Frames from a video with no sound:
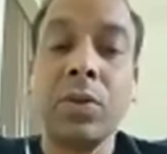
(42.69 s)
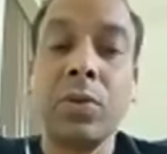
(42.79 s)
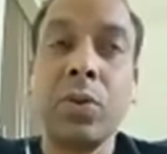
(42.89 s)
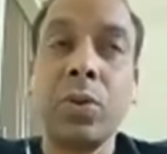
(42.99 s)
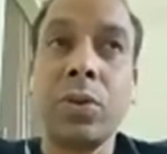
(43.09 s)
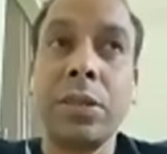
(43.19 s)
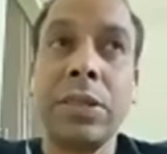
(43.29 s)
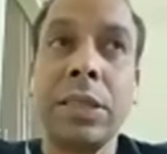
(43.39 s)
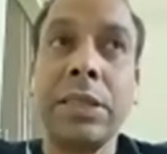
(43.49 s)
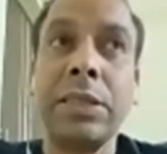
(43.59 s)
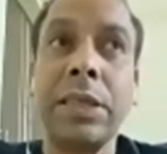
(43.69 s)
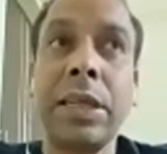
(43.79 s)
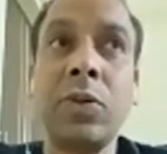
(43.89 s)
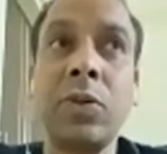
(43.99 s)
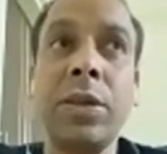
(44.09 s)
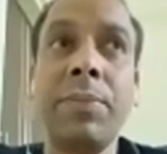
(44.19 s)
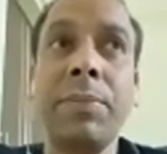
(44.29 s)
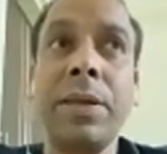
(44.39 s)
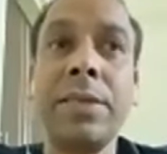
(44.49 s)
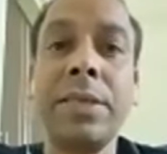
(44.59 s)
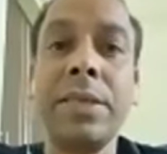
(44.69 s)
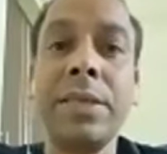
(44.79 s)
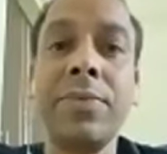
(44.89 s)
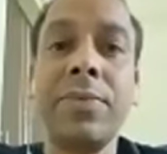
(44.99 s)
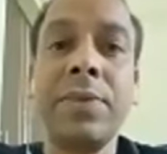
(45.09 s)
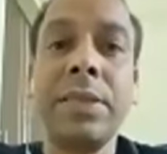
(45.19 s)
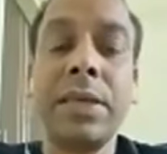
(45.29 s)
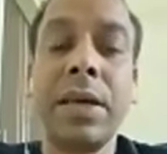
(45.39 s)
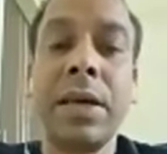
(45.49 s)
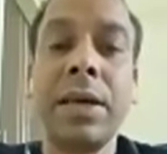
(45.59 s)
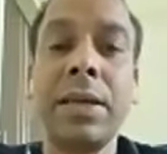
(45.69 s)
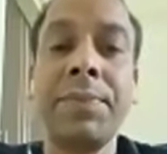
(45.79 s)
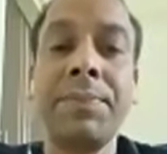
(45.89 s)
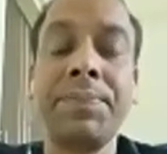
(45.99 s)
So these are actually medicines which are